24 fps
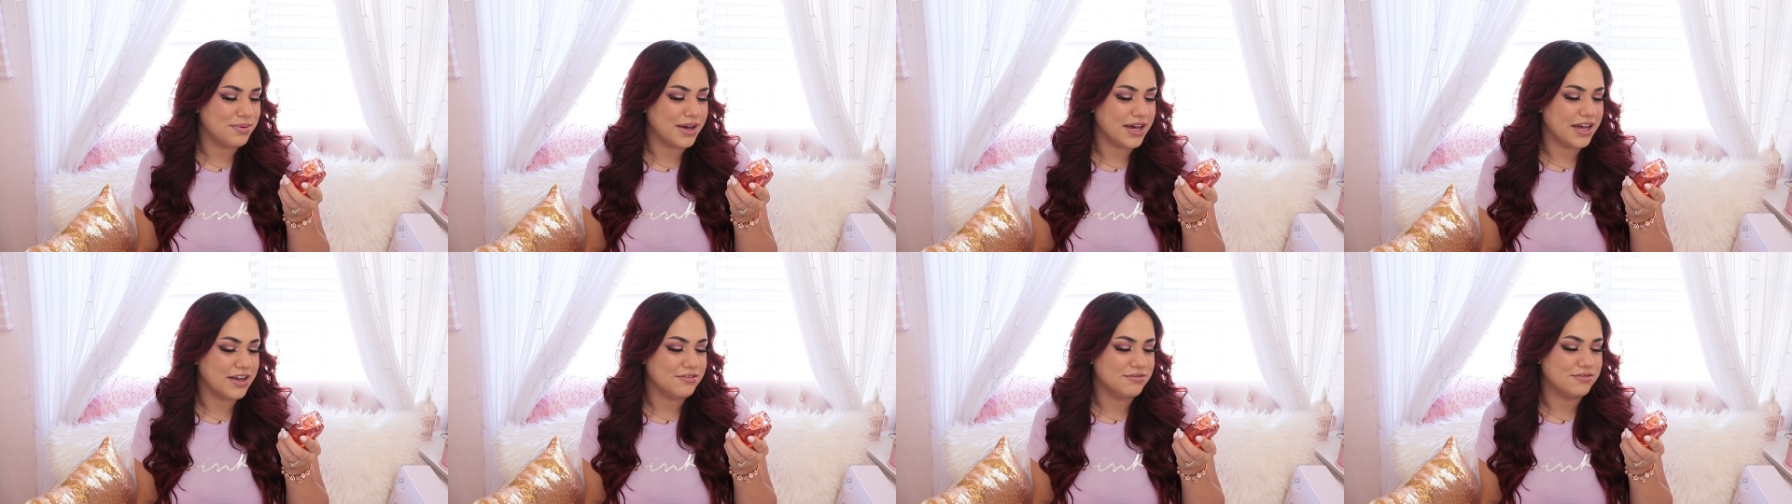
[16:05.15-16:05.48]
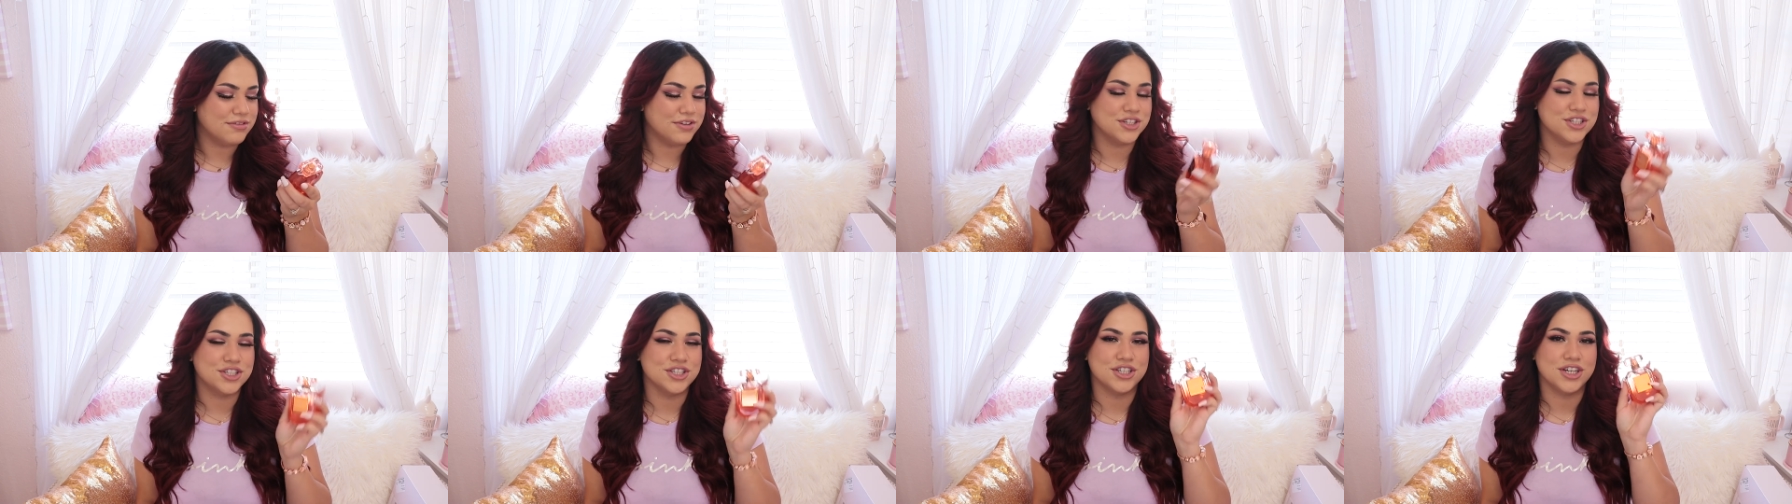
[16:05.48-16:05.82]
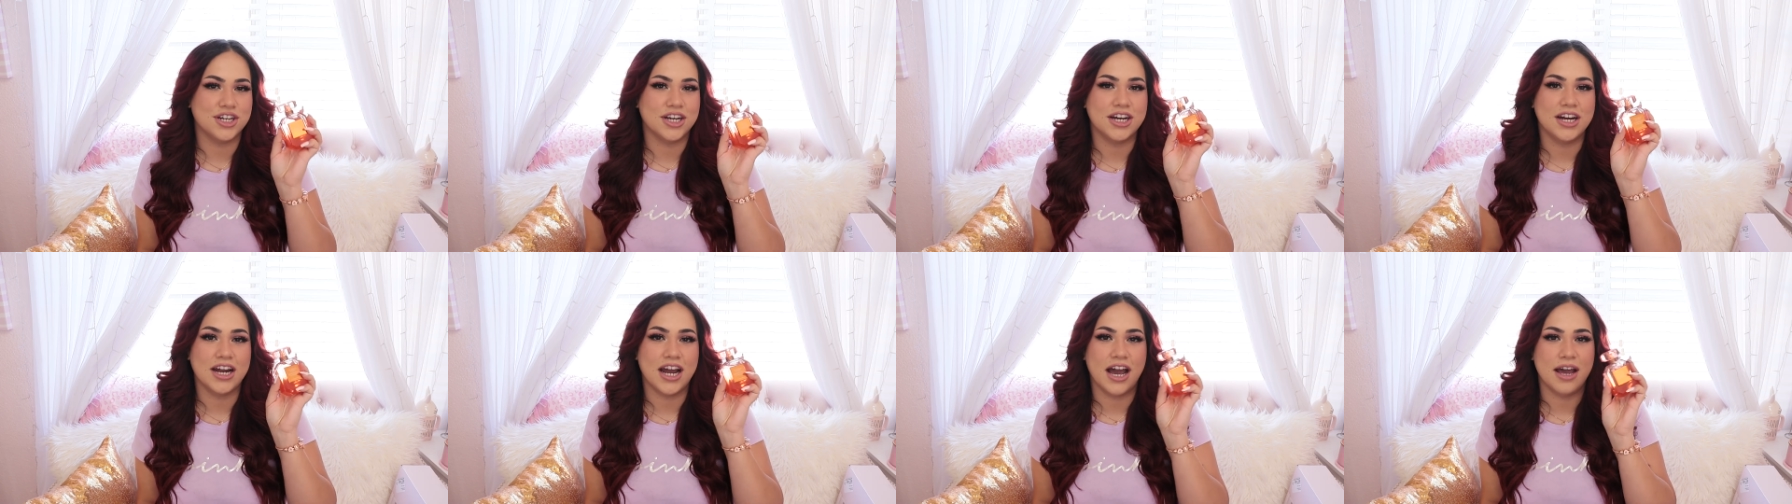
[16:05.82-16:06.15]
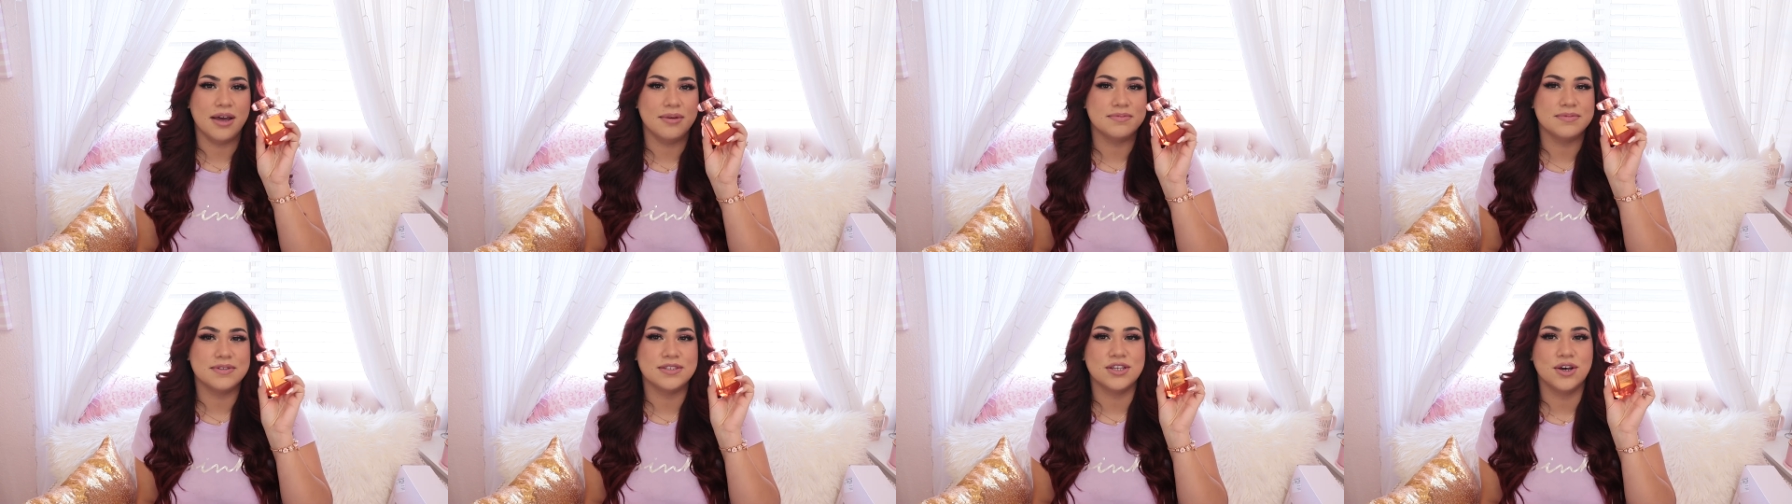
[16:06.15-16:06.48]
but for sure,
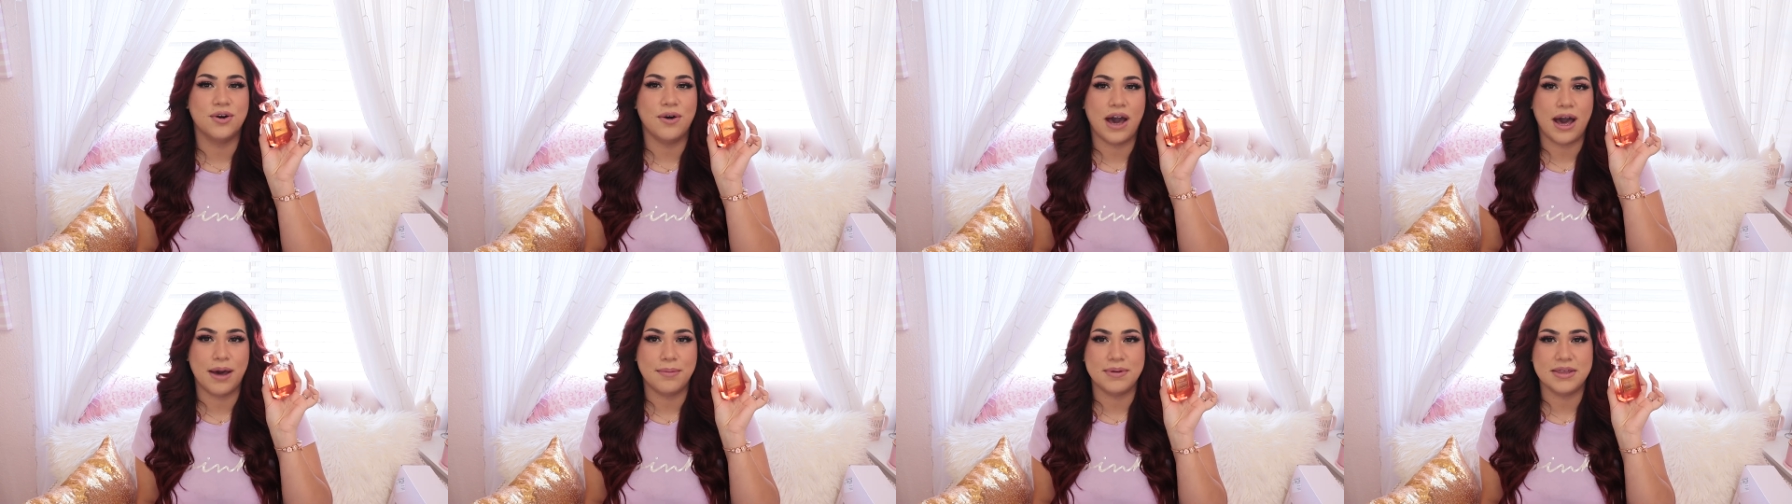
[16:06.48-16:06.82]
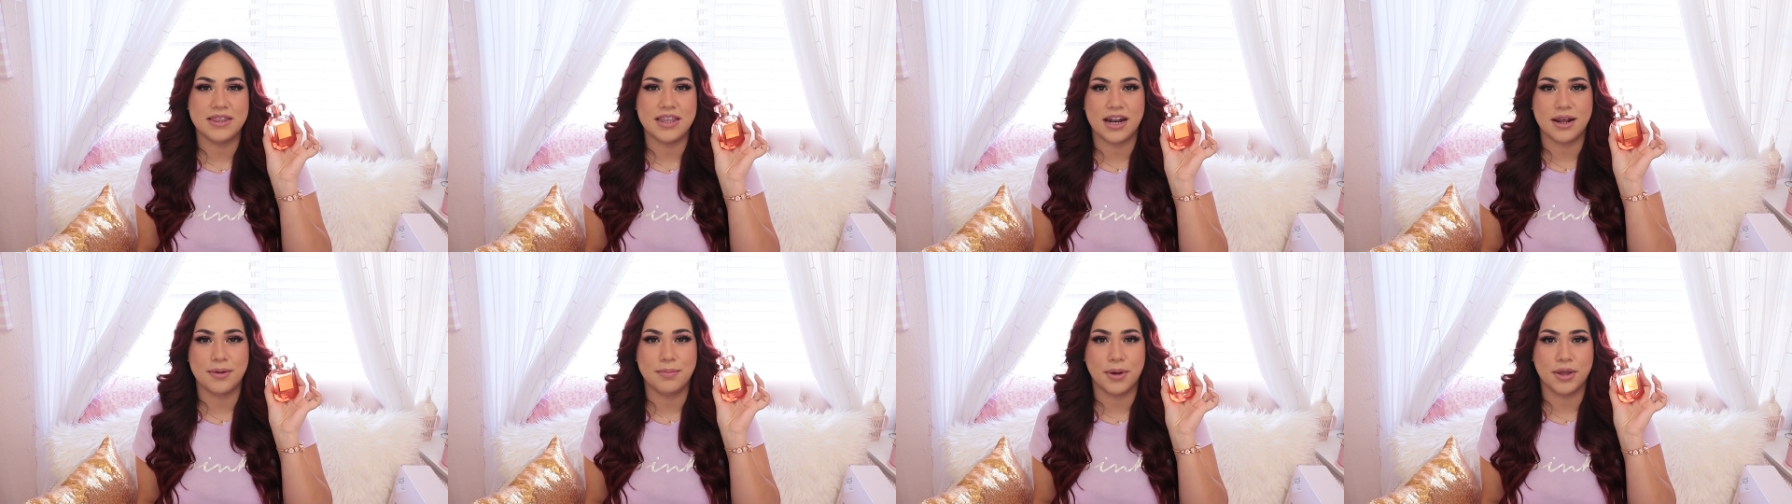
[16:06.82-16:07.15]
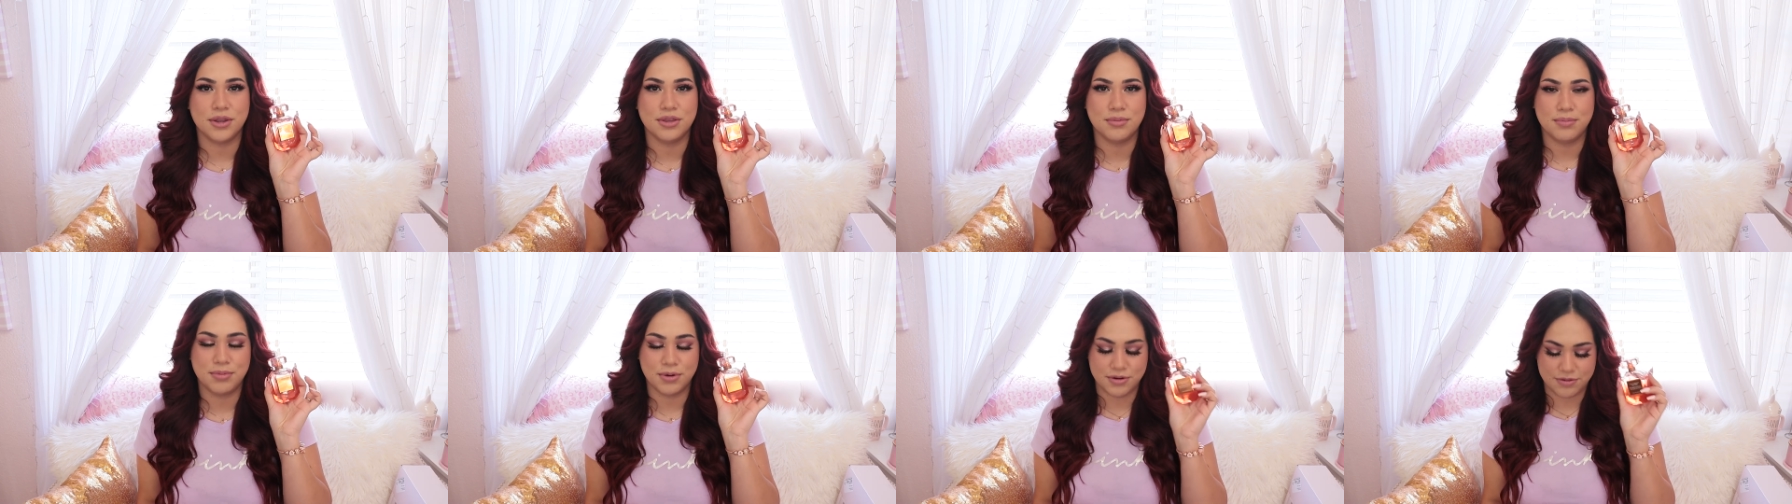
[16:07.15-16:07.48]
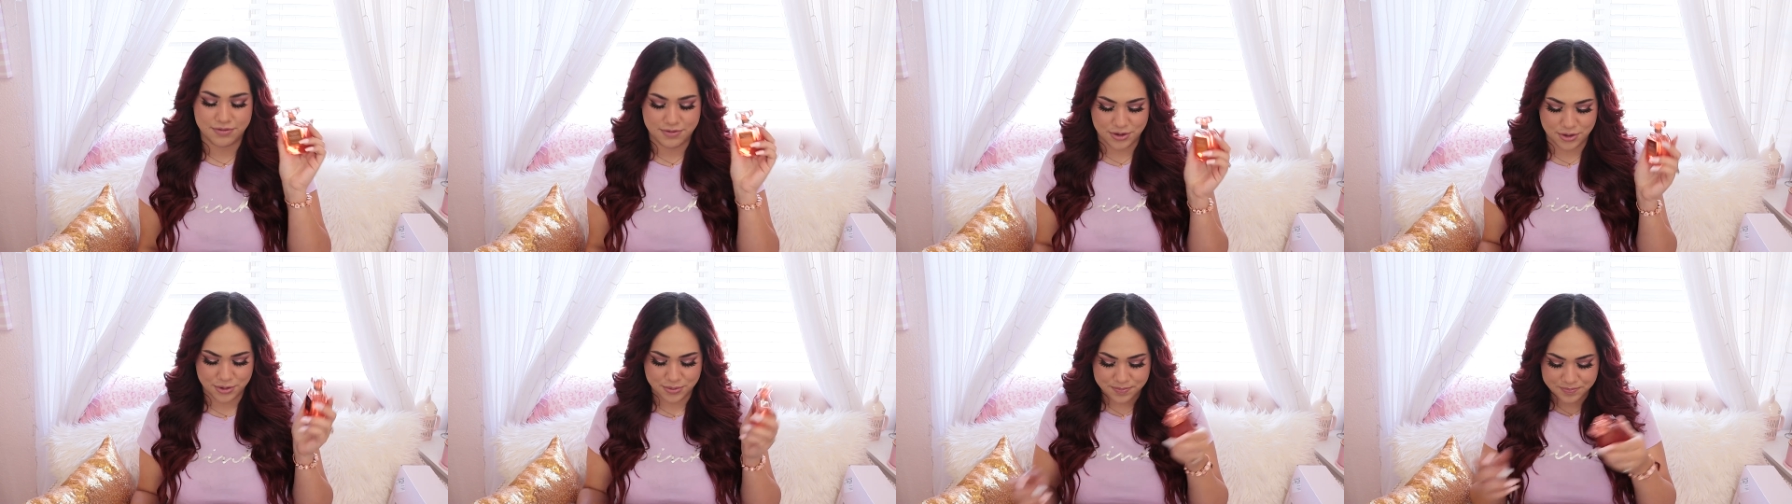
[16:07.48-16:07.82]
I'm so happy that I bought the
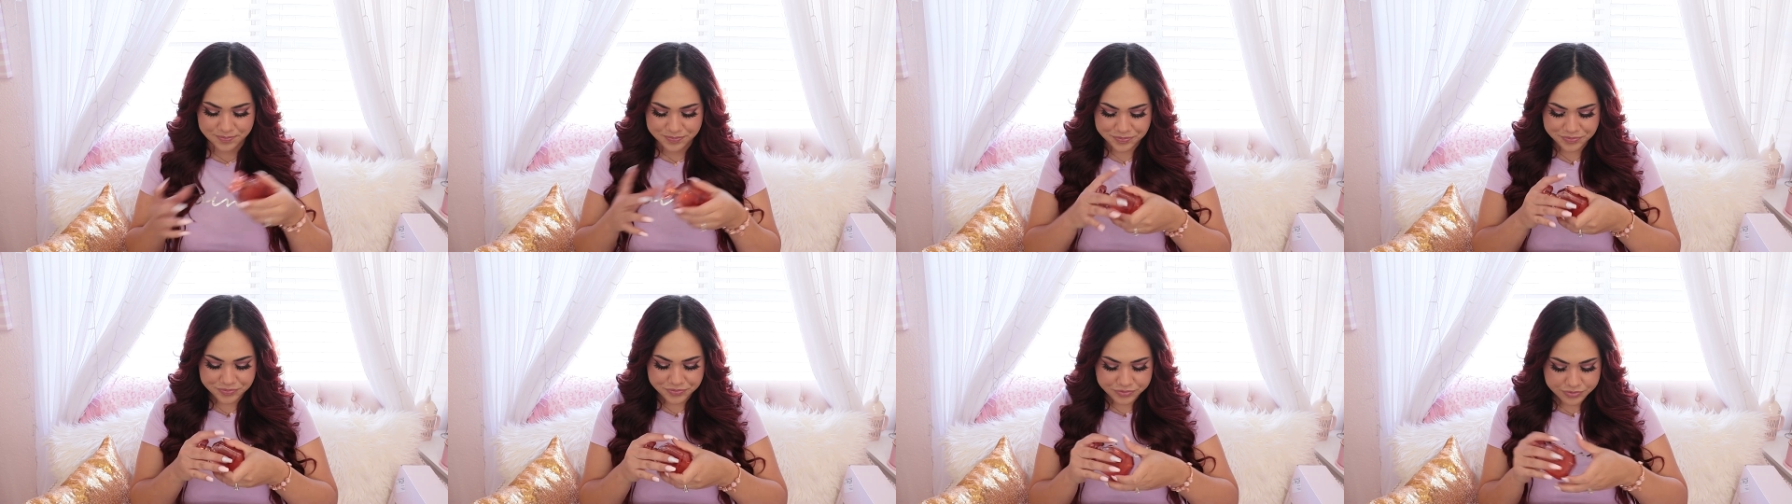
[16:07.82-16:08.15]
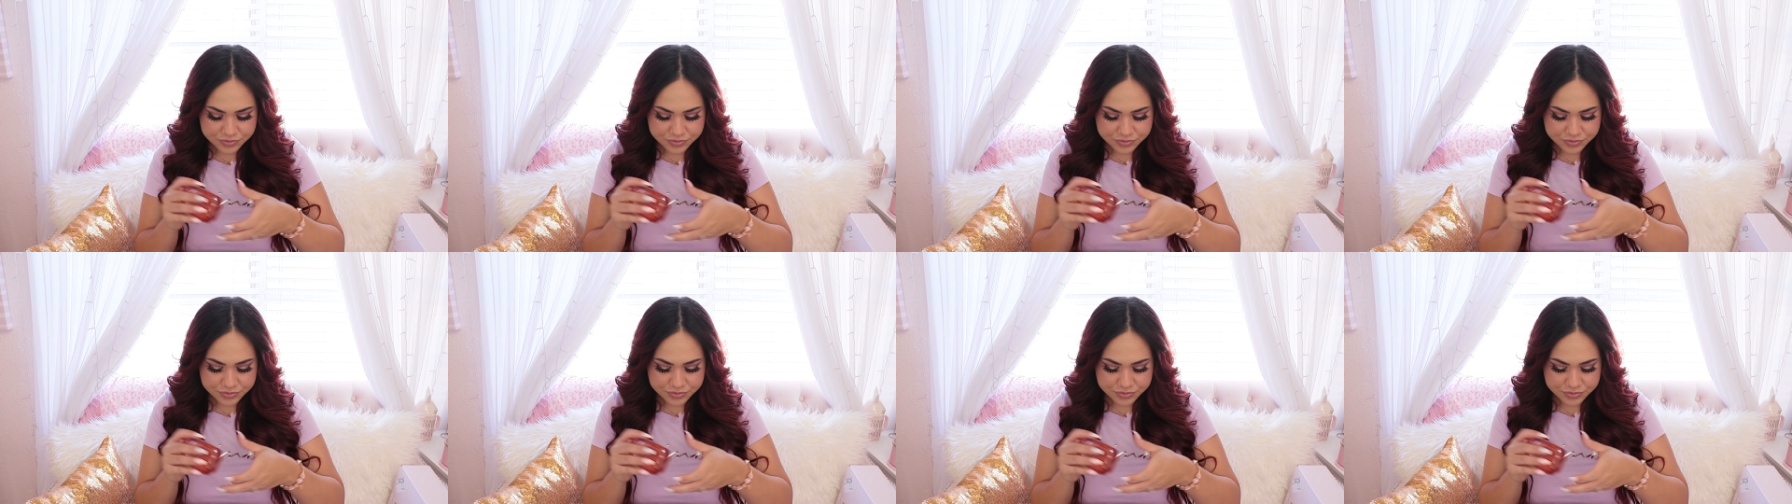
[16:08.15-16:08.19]
perfume